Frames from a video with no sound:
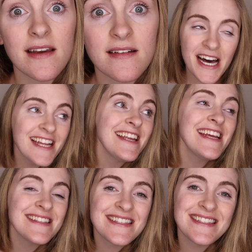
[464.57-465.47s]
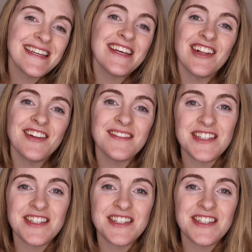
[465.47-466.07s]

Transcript: but it's still